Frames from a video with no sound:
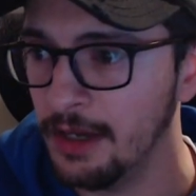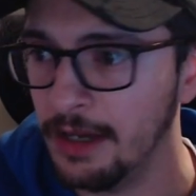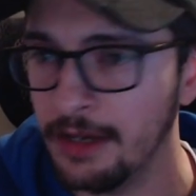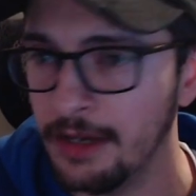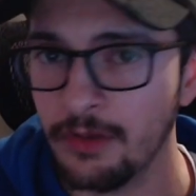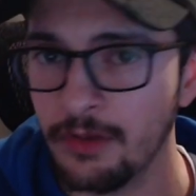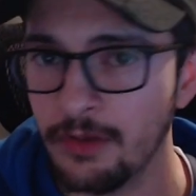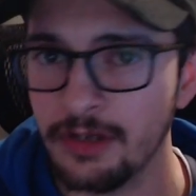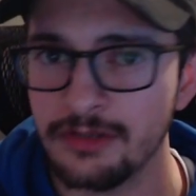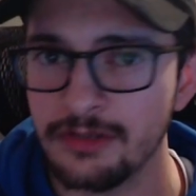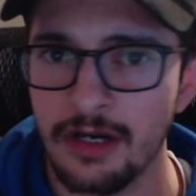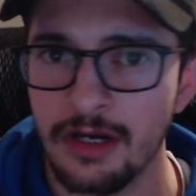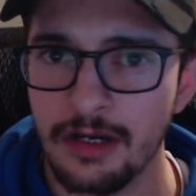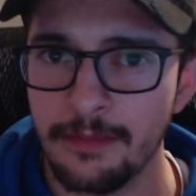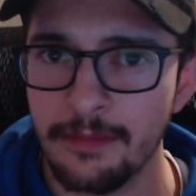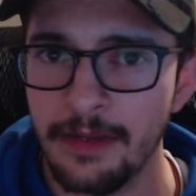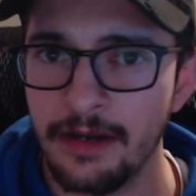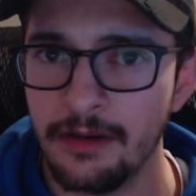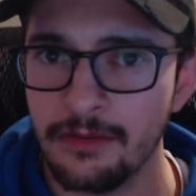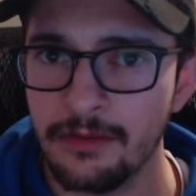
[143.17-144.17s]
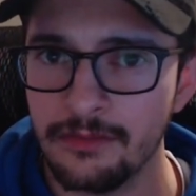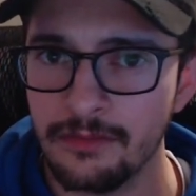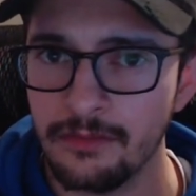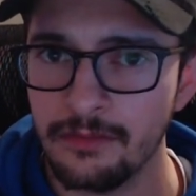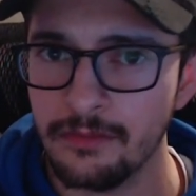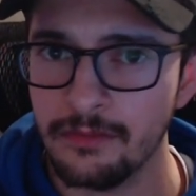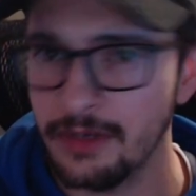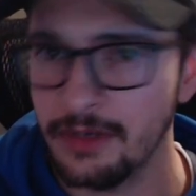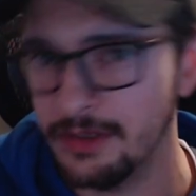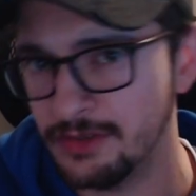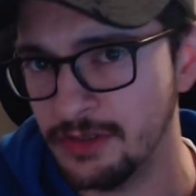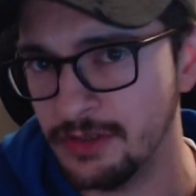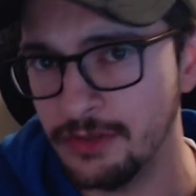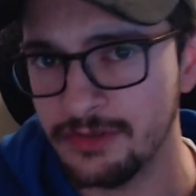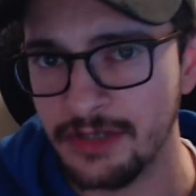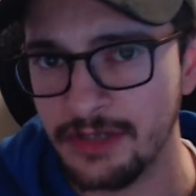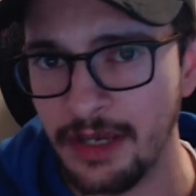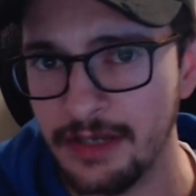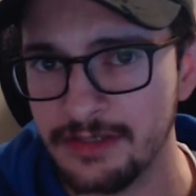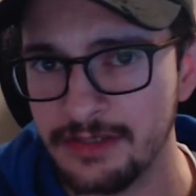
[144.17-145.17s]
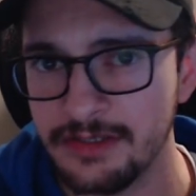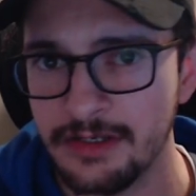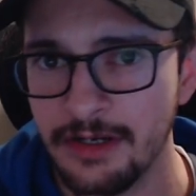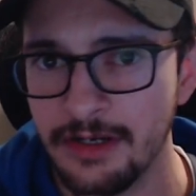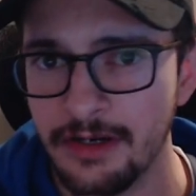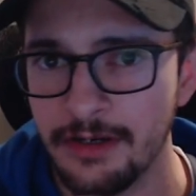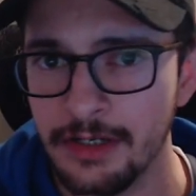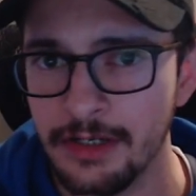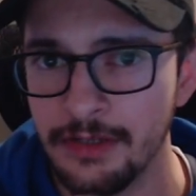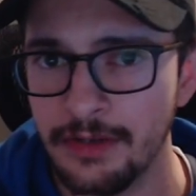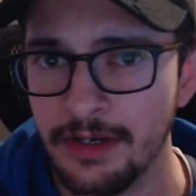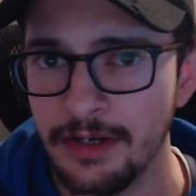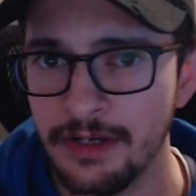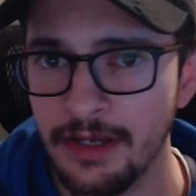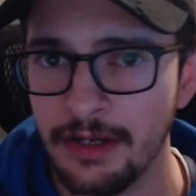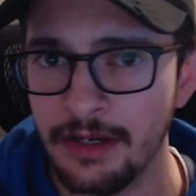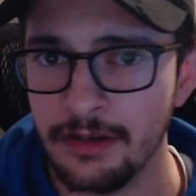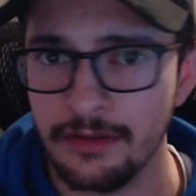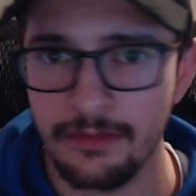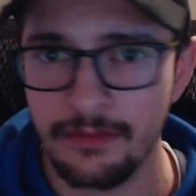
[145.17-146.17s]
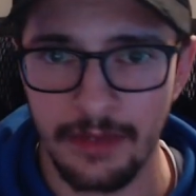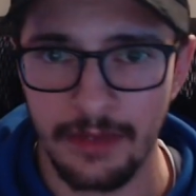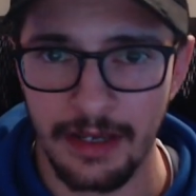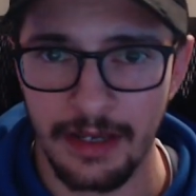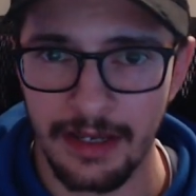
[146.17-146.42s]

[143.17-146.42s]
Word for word: And we're going to talk about its use case scenario right now